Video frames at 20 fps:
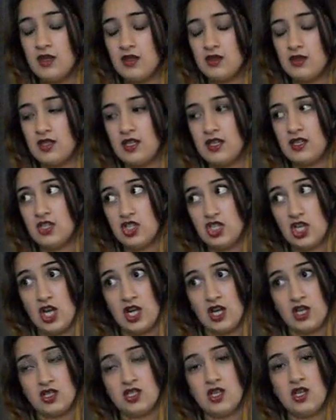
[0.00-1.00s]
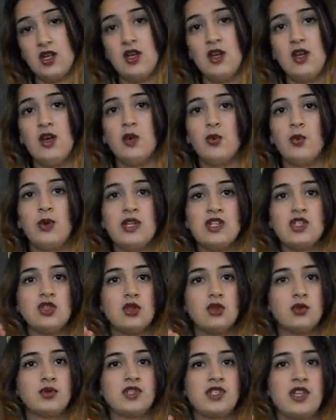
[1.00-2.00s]
the shirt, which
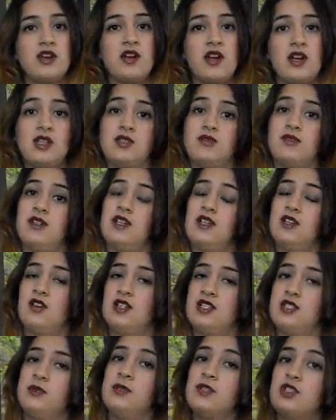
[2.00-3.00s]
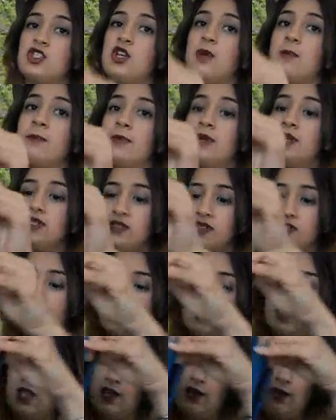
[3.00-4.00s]
also goes really nice with jumpers.
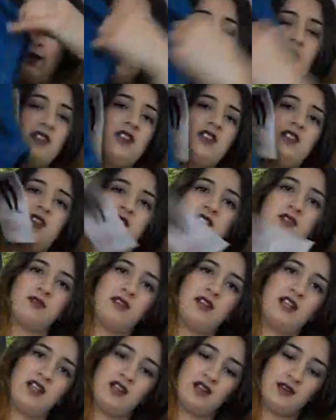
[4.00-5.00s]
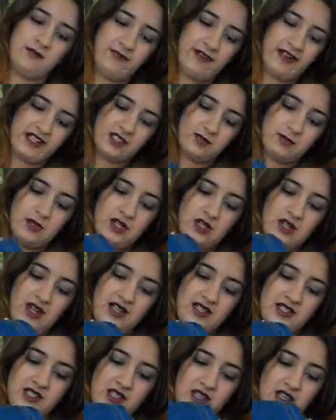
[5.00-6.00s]
So I think that's a really good investment
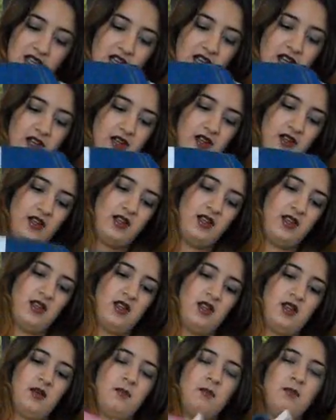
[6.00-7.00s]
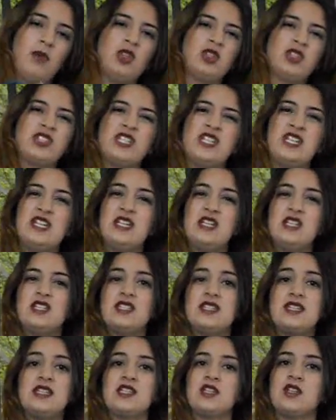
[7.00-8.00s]
as like a
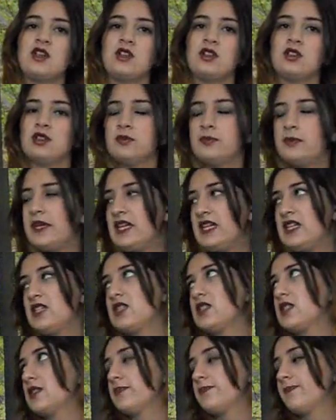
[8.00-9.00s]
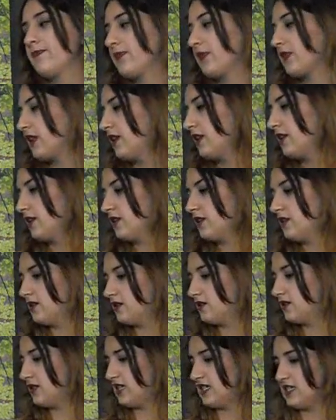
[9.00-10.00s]
multi-seasonal piece.
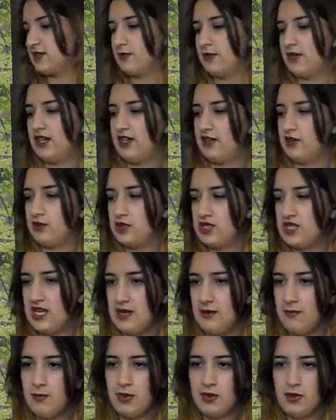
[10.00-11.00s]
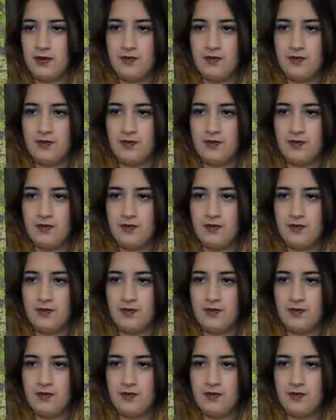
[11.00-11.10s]
That's my little tip.